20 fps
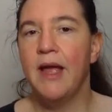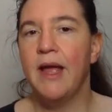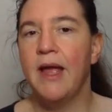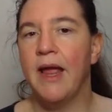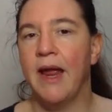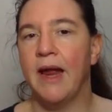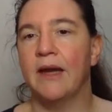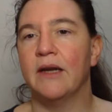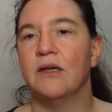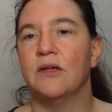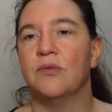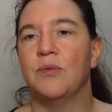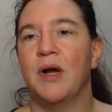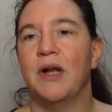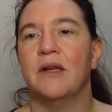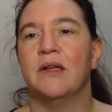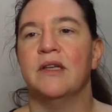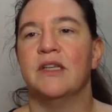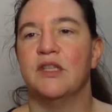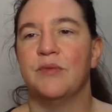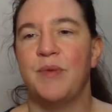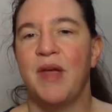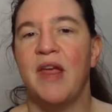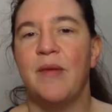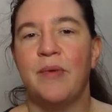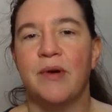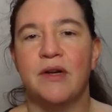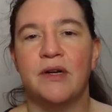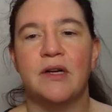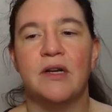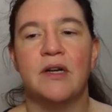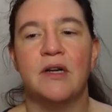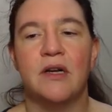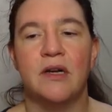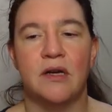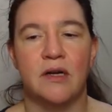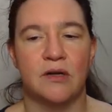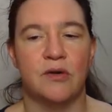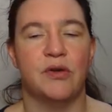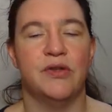And well, his paper
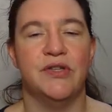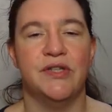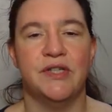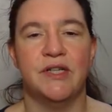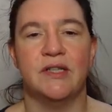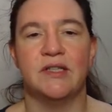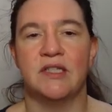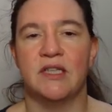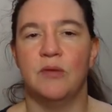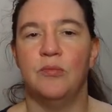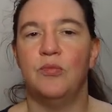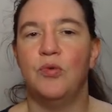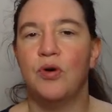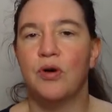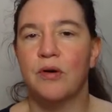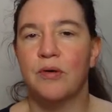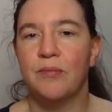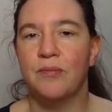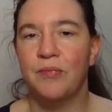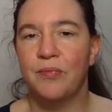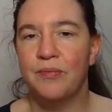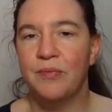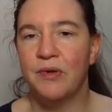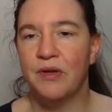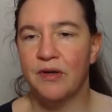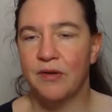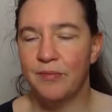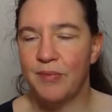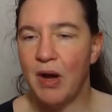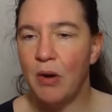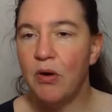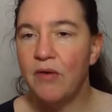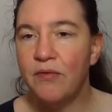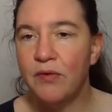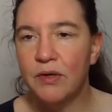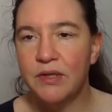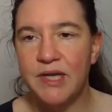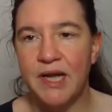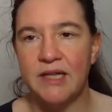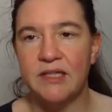considered some more
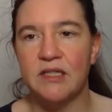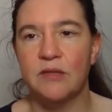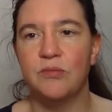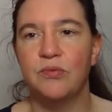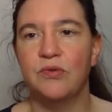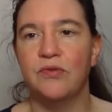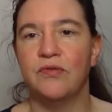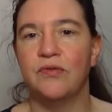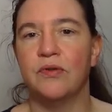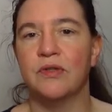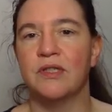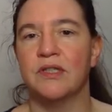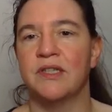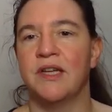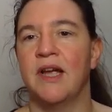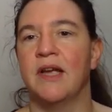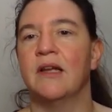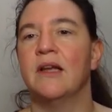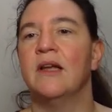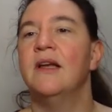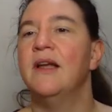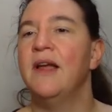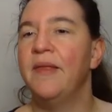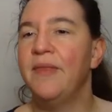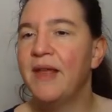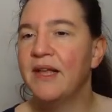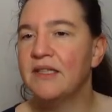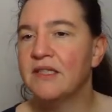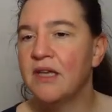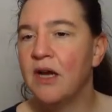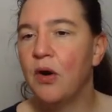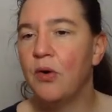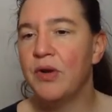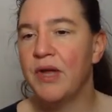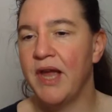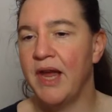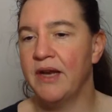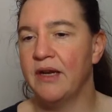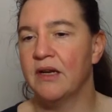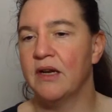powerful attacks than brute force attack, and that's how
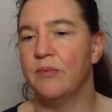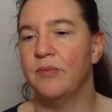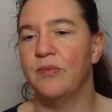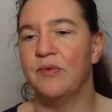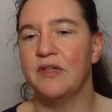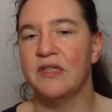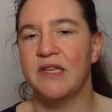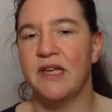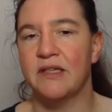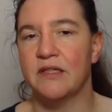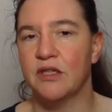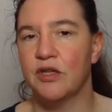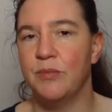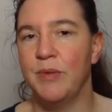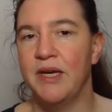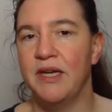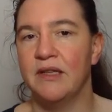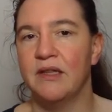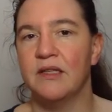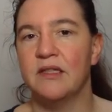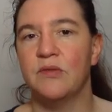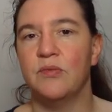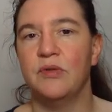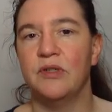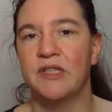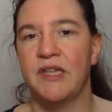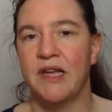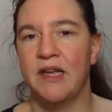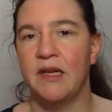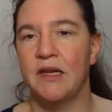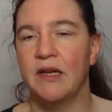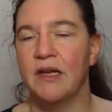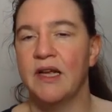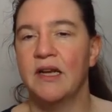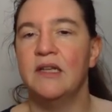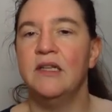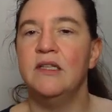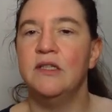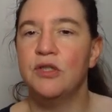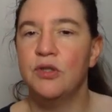he ended up with estimating this will take
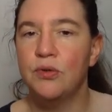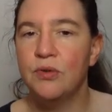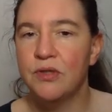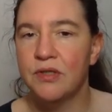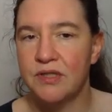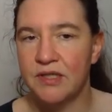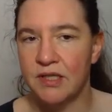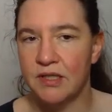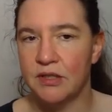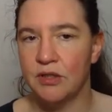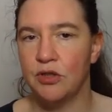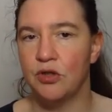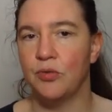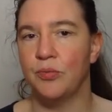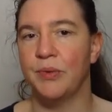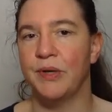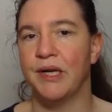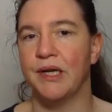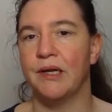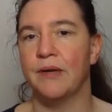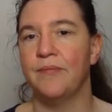at least 2⁻60 to break.